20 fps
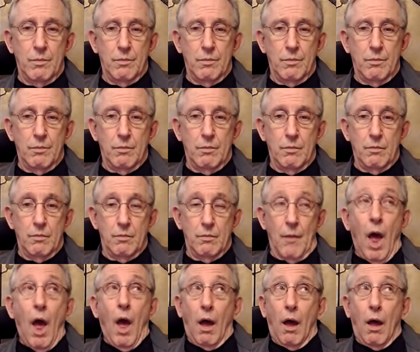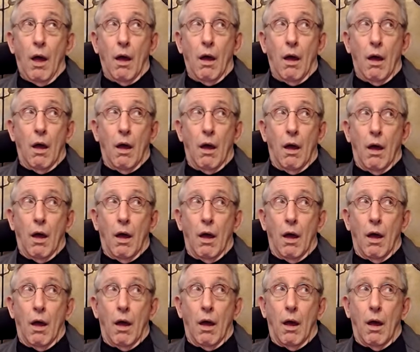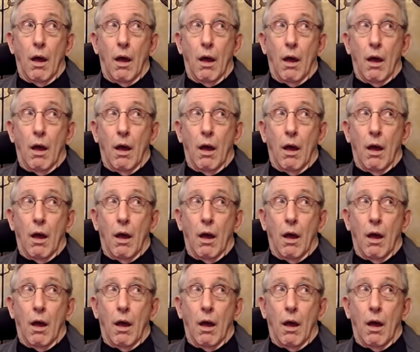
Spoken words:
Nothing is said.